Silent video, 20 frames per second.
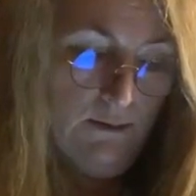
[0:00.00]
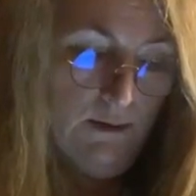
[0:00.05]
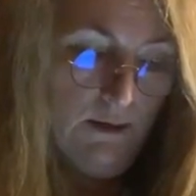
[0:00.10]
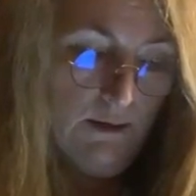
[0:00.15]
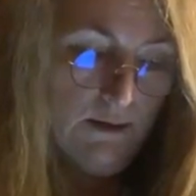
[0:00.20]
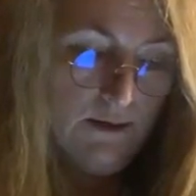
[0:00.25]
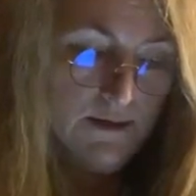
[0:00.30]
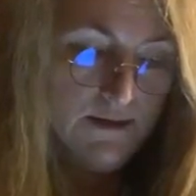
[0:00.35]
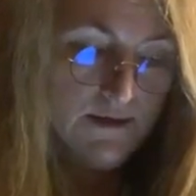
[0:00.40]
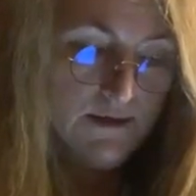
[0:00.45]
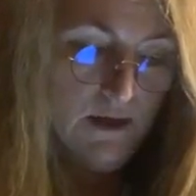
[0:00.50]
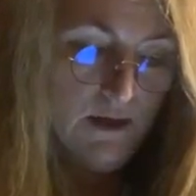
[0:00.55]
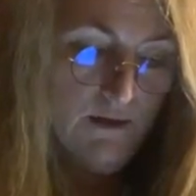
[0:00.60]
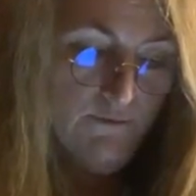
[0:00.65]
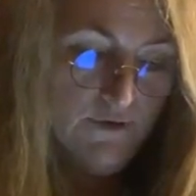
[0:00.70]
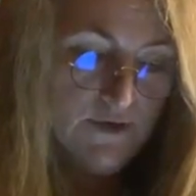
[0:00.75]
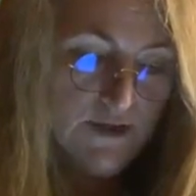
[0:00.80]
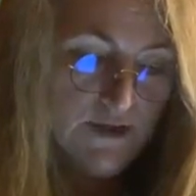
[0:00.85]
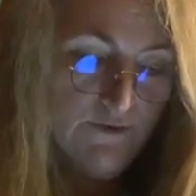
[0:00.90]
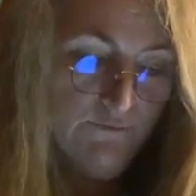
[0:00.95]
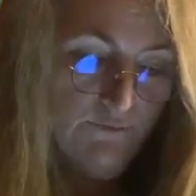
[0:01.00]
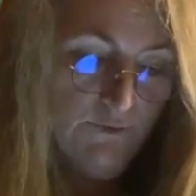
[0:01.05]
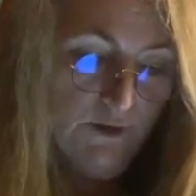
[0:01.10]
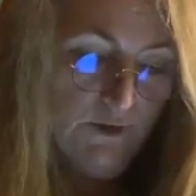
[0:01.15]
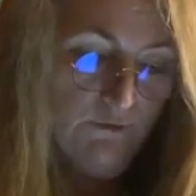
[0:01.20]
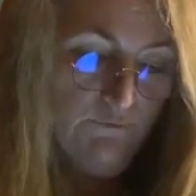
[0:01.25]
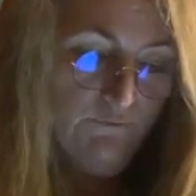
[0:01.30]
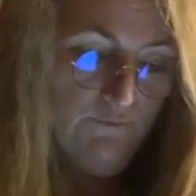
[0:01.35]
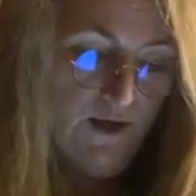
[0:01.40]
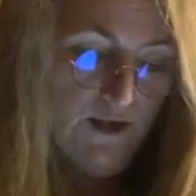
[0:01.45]
A conservative,
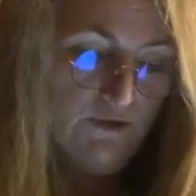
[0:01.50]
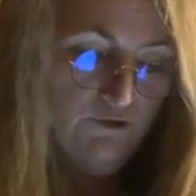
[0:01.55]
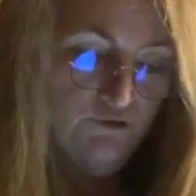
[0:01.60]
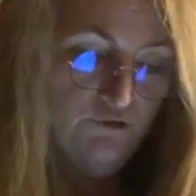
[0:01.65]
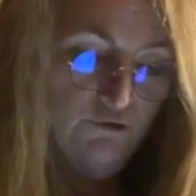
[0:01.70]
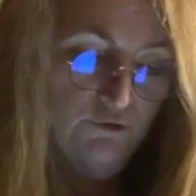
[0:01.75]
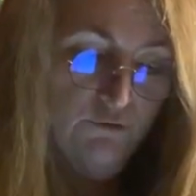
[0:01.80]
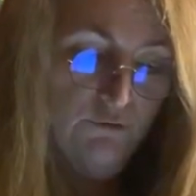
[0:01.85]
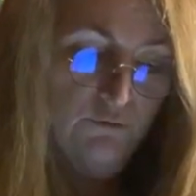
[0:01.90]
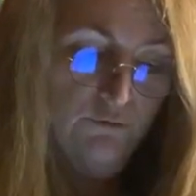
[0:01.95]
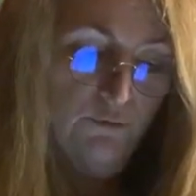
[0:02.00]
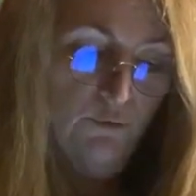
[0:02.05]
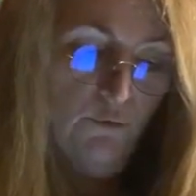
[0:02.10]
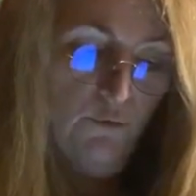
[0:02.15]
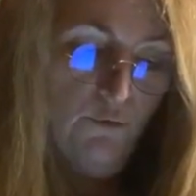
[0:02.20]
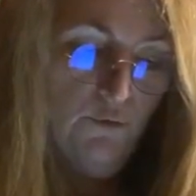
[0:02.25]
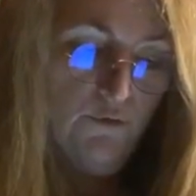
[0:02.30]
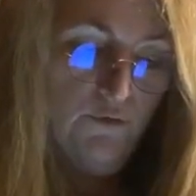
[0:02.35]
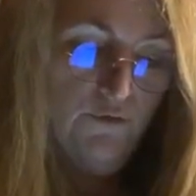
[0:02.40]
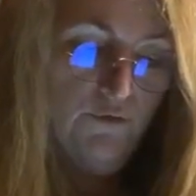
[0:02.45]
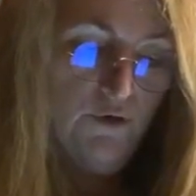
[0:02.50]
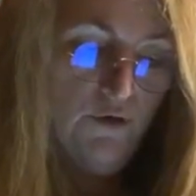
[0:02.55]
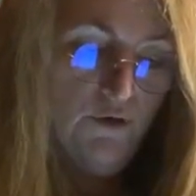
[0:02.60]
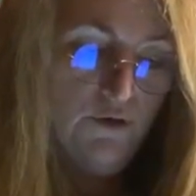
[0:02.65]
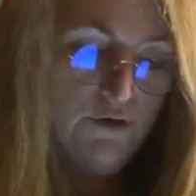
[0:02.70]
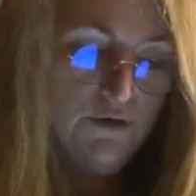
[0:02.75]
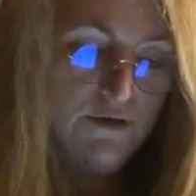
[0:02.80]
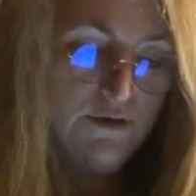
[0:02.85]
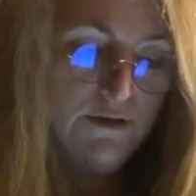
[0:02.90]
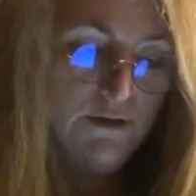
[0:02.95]
conventional,
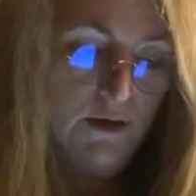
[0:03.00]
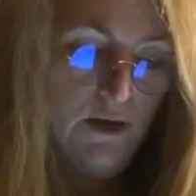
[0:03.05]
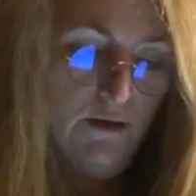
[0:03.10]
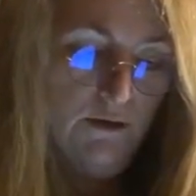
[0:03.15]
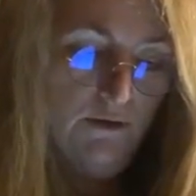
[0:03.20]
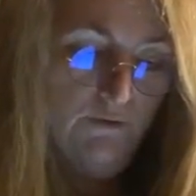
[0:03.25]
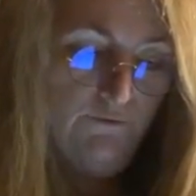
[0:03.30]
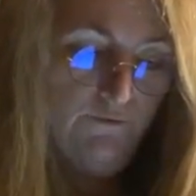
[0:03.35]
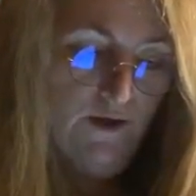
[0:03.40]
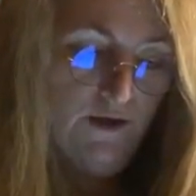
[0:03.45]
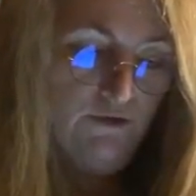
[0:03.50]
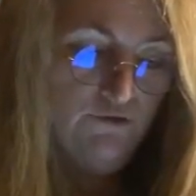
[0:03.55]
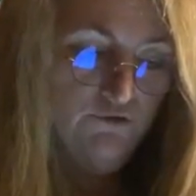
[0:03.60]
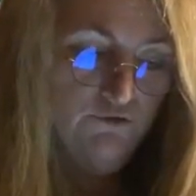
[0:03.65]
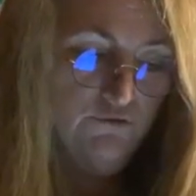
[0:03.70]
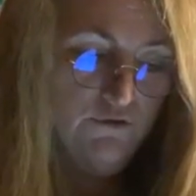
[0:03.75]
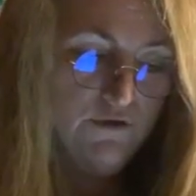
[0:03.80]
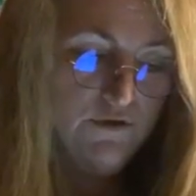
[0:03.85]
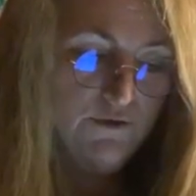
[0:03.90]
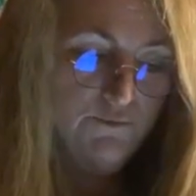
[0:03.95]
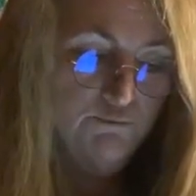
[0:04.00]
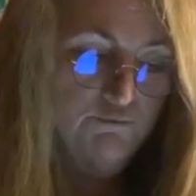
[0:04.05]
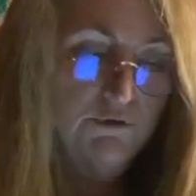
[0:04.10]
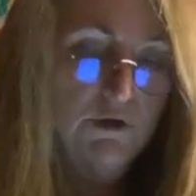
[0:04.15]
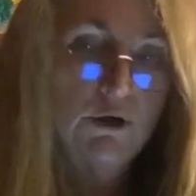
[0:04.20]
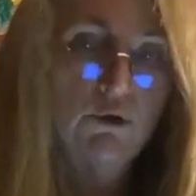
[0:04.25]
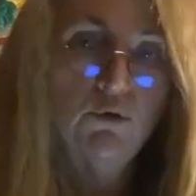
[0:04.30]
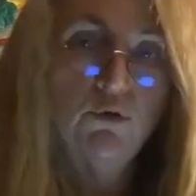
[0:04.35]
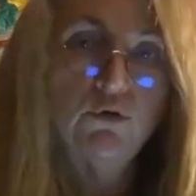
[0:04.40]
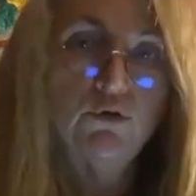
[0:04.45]
orthodox, unadventurous,
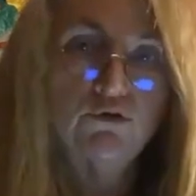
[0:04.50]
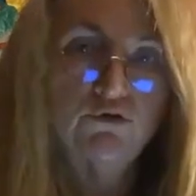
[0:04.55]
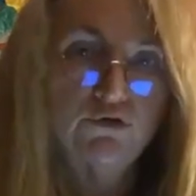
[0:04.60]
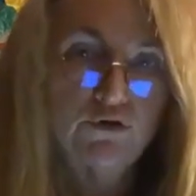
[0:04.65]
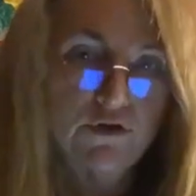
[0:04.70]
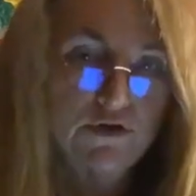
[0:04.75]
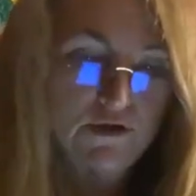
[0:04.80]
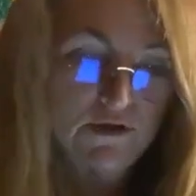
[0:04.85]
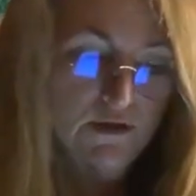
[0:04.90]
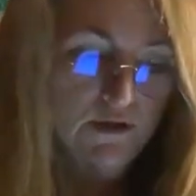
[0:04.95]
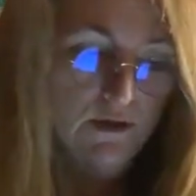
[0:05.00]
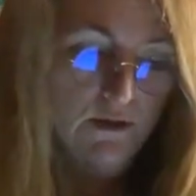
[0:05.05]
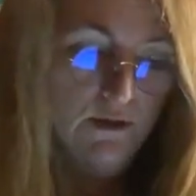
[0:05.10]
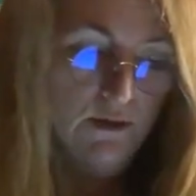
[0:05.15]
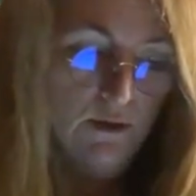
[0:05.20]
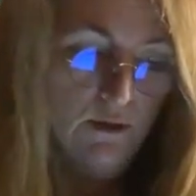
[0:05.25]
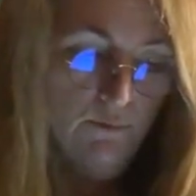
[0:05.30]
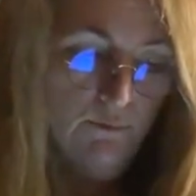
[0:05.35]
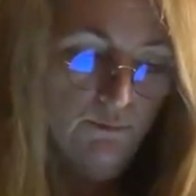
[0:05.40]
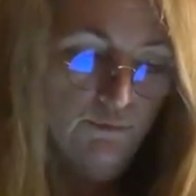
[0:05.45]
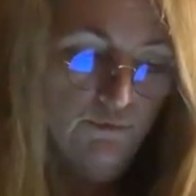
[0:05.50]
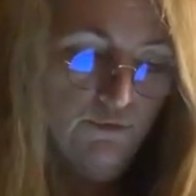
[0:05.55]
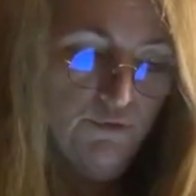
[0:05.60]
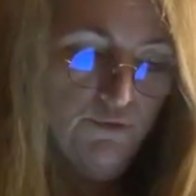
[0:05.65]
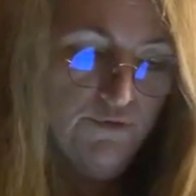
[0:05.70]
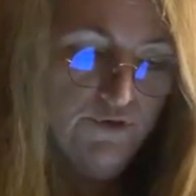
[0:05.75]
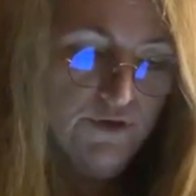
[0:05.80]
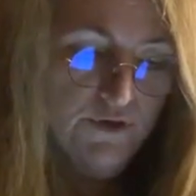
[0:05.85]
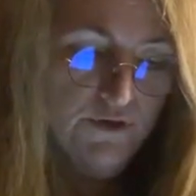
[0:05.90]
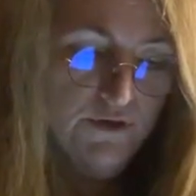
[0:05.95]
precautious,
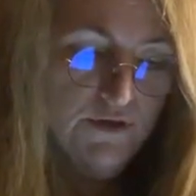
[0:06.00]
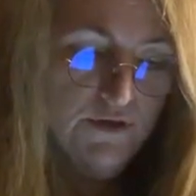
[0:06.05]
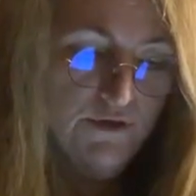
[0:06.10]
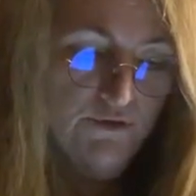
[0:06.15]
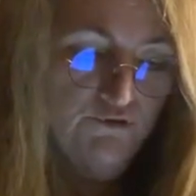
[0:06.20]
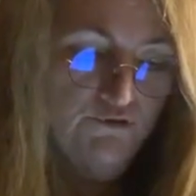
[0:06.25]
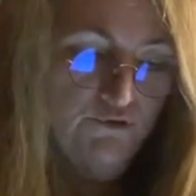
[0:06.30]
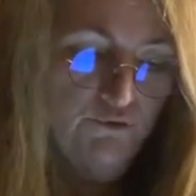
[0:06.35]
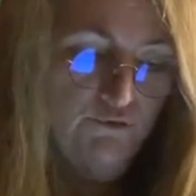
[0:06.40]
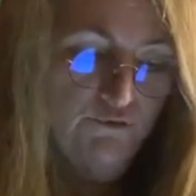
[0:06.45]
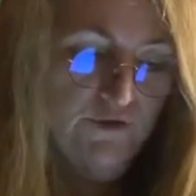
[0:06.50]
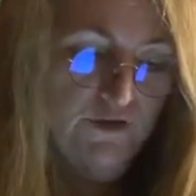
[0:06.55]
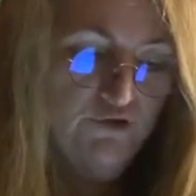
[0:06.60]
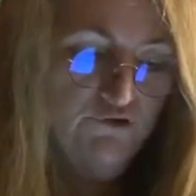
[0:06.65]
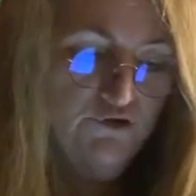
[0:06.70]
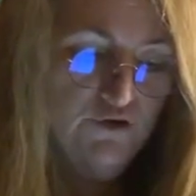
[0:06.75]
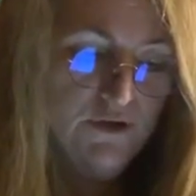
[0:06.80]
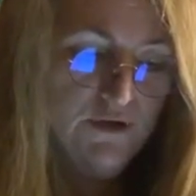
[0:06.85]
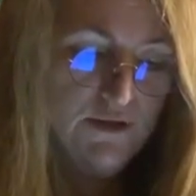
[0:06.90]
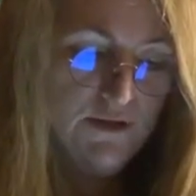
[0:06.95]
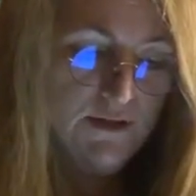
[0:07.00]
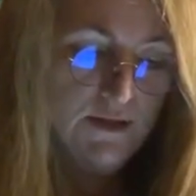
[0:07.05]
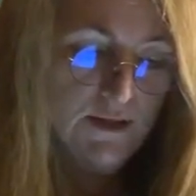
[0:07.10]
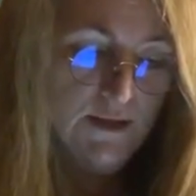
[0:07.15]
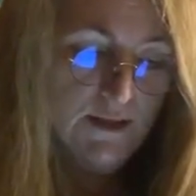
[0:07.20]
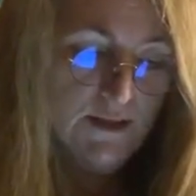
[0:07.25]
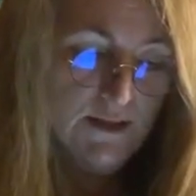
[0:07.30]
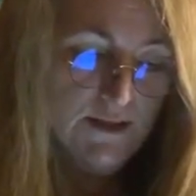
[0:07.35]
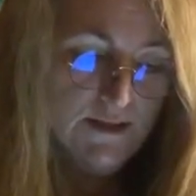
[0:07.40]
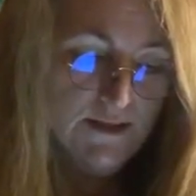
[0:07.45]
prudent, judicious,
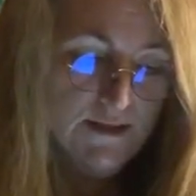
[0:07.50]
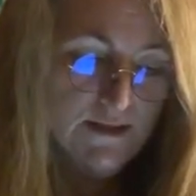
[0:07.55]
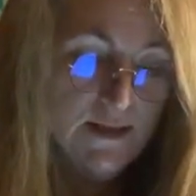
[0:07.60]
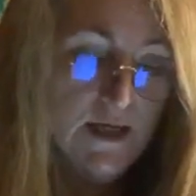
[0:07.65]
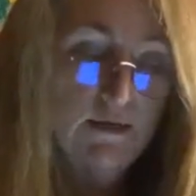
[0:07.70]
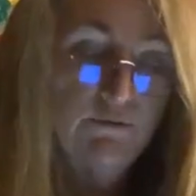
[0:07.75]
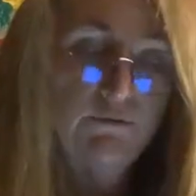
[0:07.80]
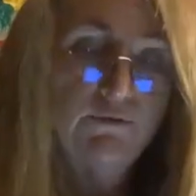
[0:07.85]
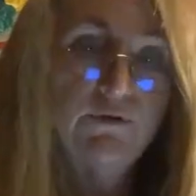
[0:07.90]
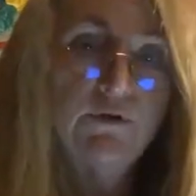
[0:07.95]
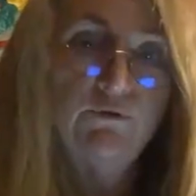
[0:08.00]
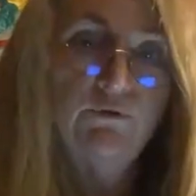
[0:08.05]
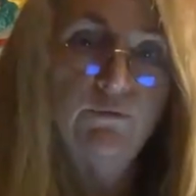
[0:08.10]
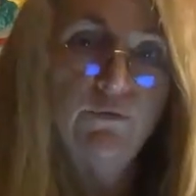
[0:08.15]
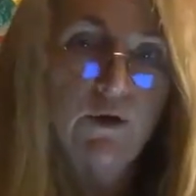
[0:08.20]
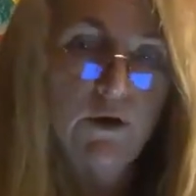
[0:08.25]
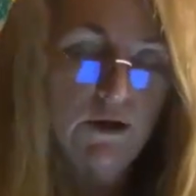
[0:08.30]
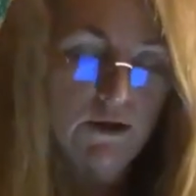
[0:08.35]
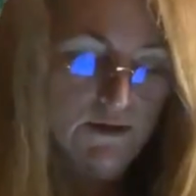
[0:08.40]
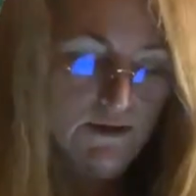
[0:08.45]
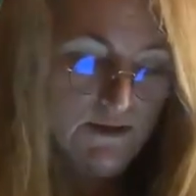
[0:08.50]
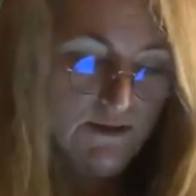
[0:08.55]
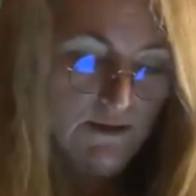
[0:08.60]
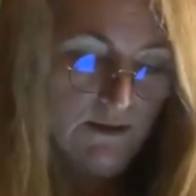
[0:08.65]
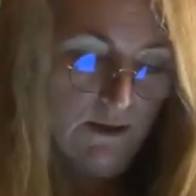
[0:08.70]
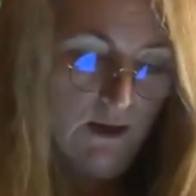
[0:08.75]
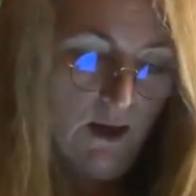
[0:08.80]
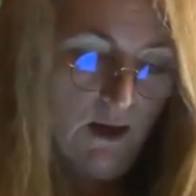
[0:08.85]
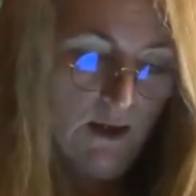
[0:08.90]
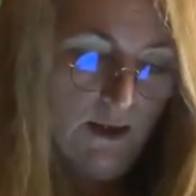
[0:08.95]

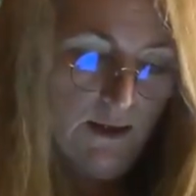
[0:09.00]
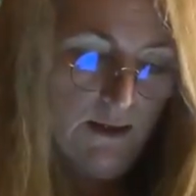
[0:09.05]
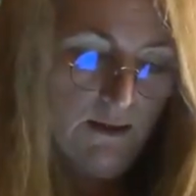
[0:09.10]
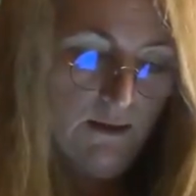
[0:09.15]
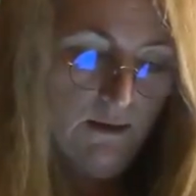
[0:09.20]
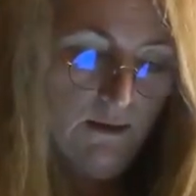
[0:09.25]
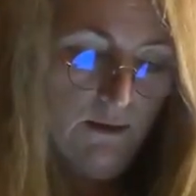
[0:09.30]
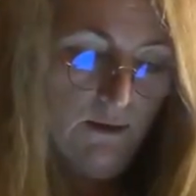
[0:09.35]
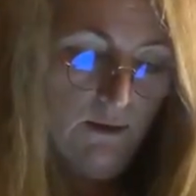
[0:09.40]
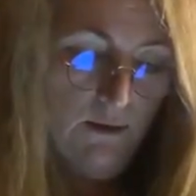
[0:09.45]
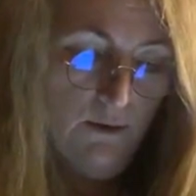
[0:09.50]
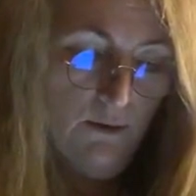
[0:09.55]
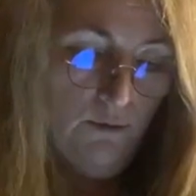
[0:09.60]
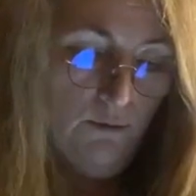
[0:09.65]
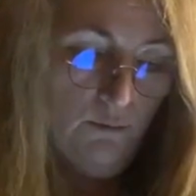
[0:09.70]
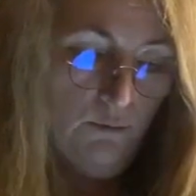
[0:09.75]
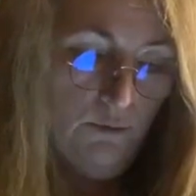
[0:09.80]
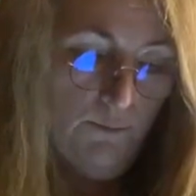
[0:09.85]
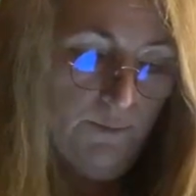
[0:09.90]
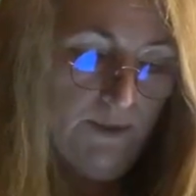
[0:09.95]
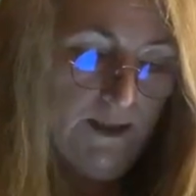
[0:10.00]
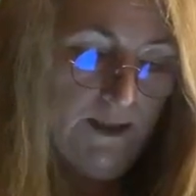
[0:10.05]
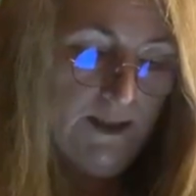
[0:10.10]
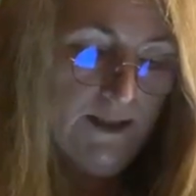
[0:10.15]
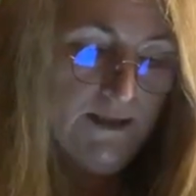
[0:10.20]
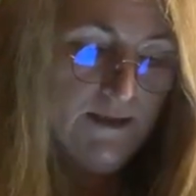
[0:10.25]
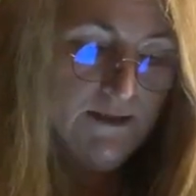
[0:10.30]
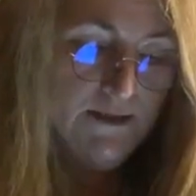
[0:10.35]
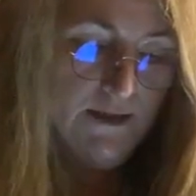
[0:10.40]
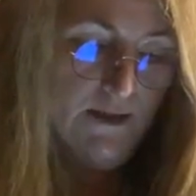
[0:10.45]
safety-first line would be
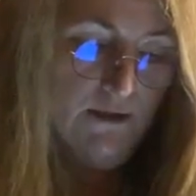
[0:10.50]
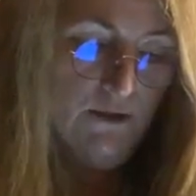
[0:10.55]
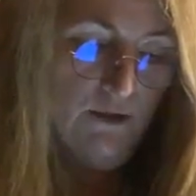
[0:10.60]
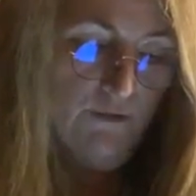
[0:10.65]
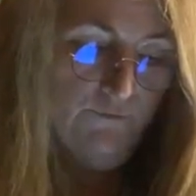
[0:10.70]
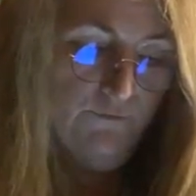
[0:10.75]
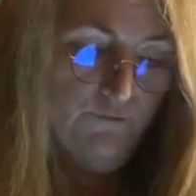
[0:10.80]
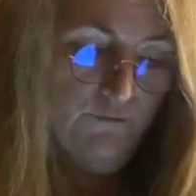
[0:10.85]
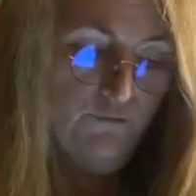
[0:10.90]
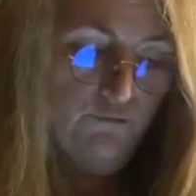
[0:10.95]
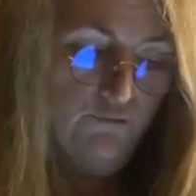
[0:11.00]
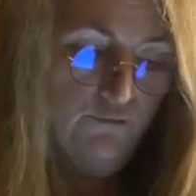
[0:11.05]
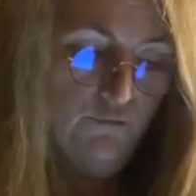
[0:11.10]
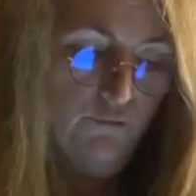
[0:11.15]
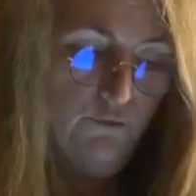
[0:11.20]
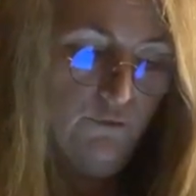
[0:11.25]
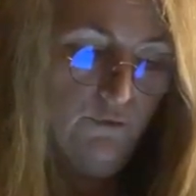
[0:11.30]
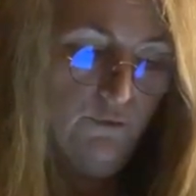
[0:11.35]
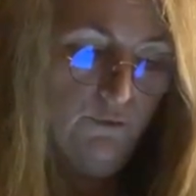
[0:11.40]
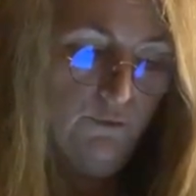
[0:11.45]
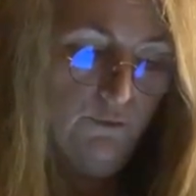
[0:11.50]
easy enough to draw.